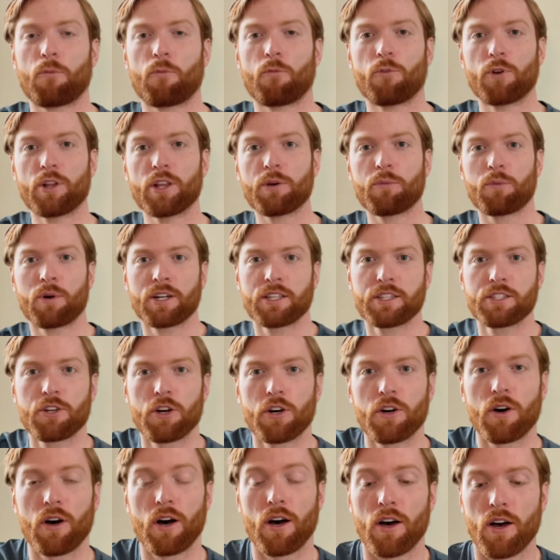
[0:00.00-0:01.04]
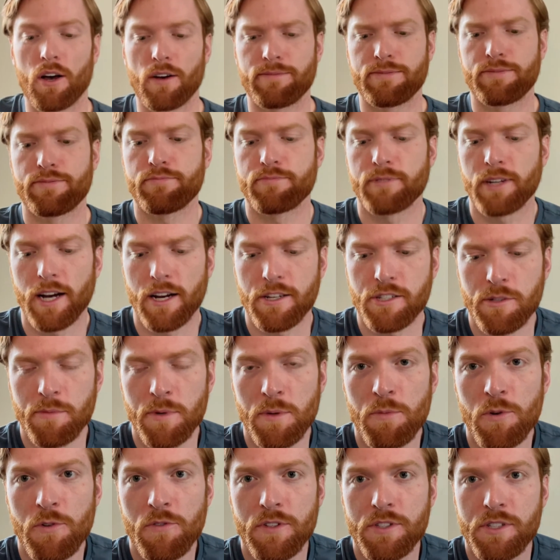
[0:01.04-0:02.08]
Really wanted to, let me
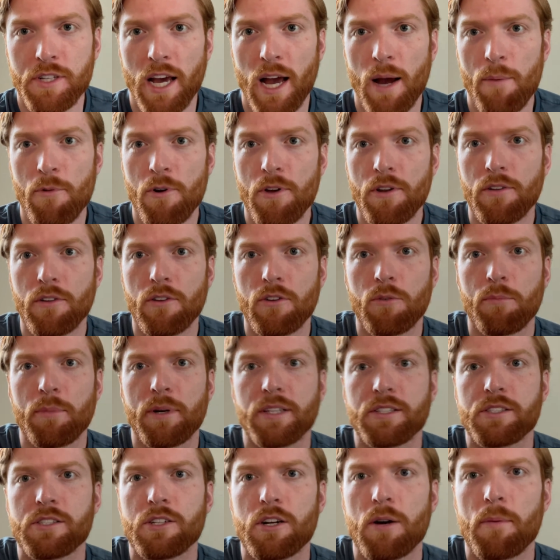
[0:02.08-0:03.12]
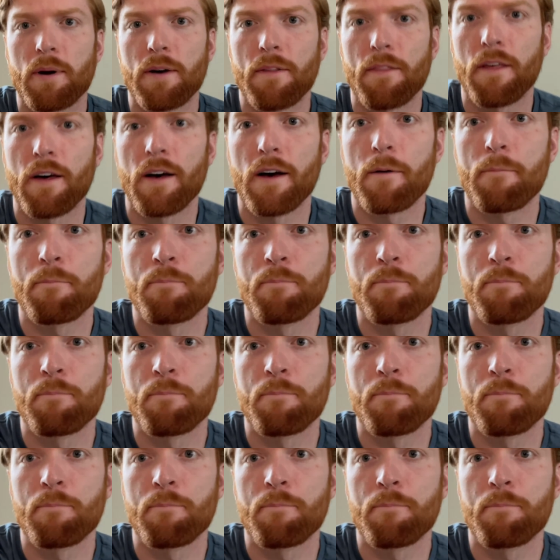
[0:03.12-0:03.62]
move this camera in a little bit. Sorry about that.